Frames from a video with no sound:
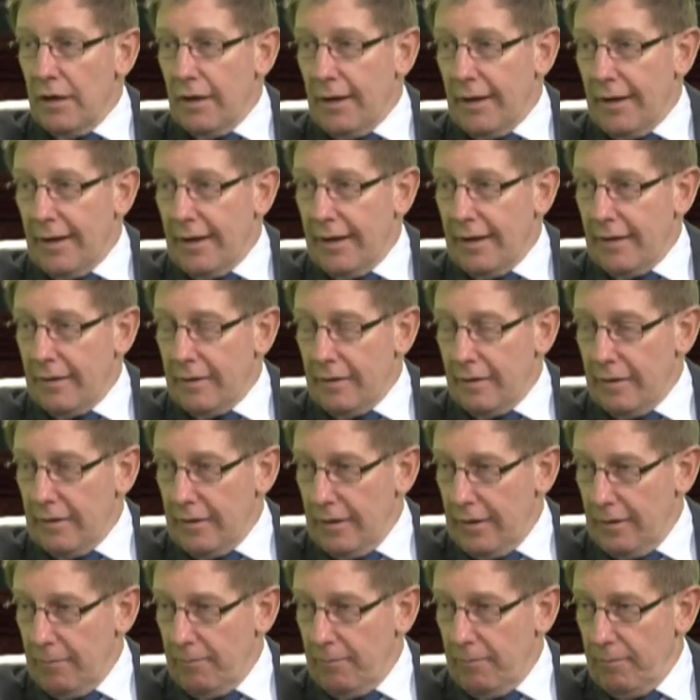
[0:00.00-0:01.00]
And,
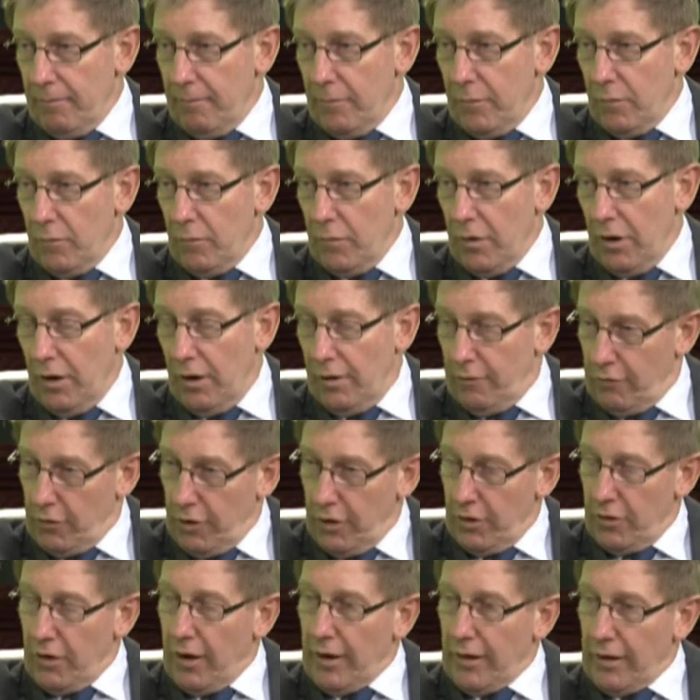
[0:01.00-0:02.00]
um, you know, you've got
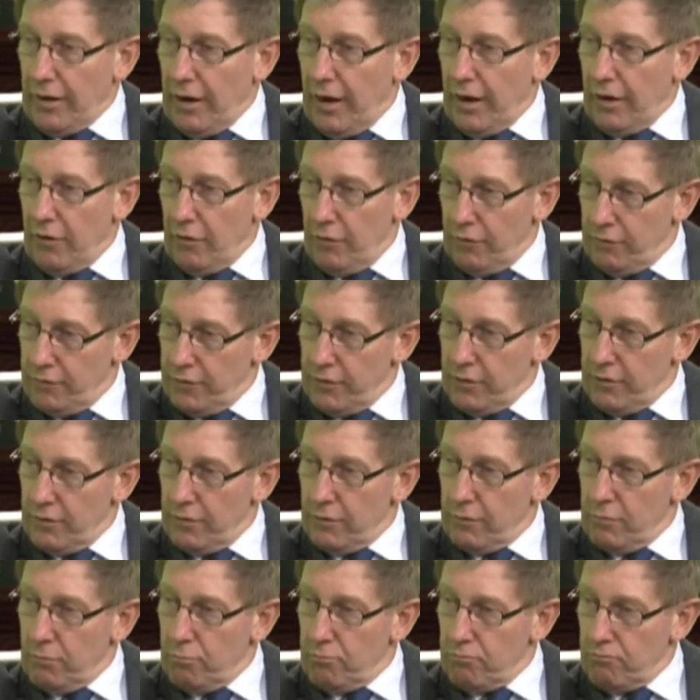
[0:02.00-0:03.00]
to take your hat off
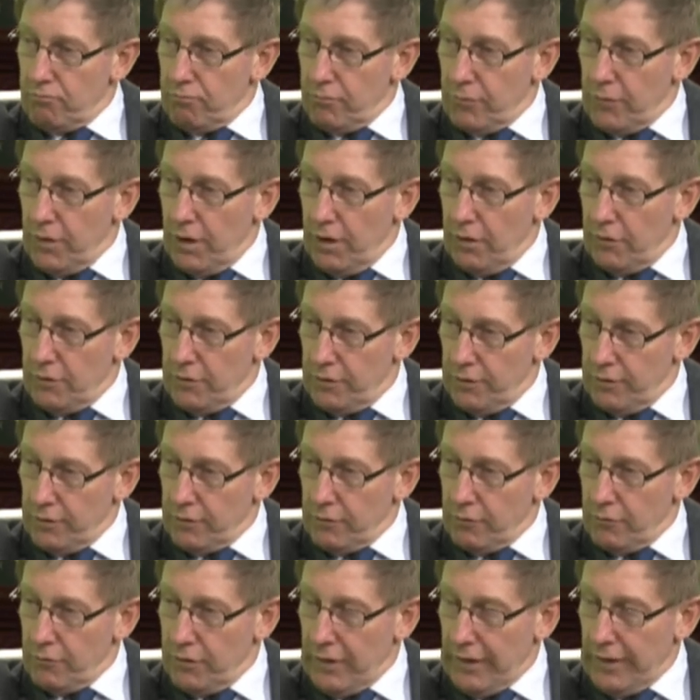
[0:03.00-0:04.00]
to those
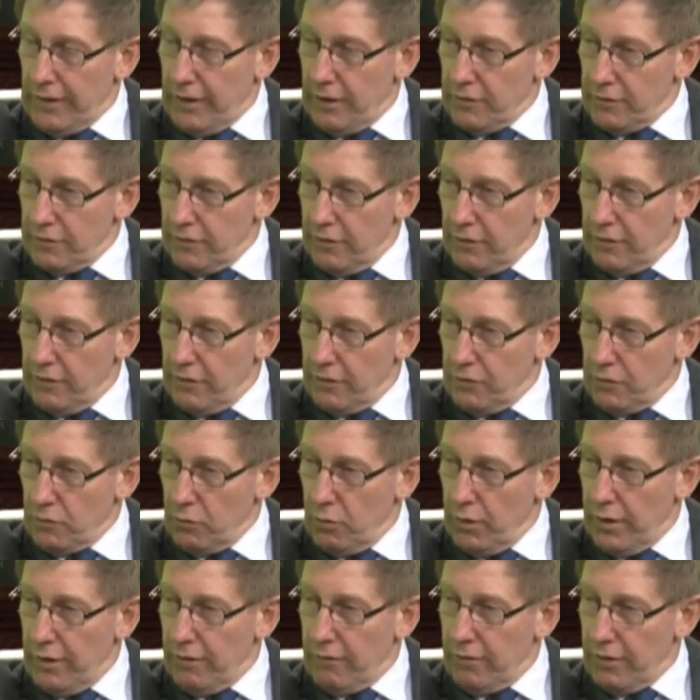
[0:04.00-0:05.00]
that could think outside the
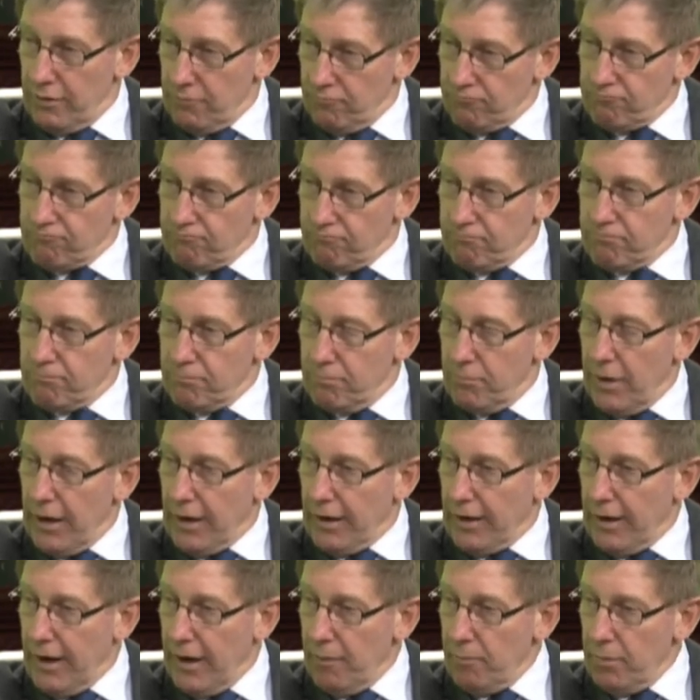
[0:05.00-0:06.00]
square and
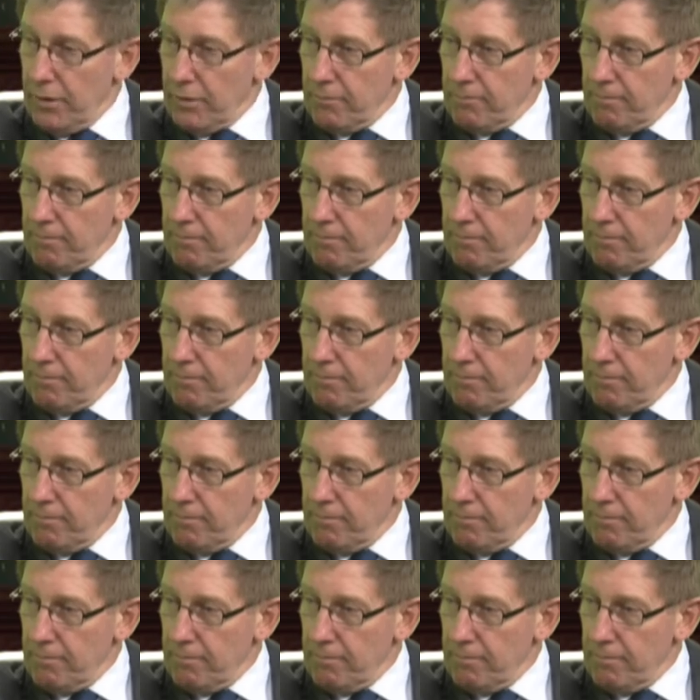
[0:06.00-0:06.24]
make it happen.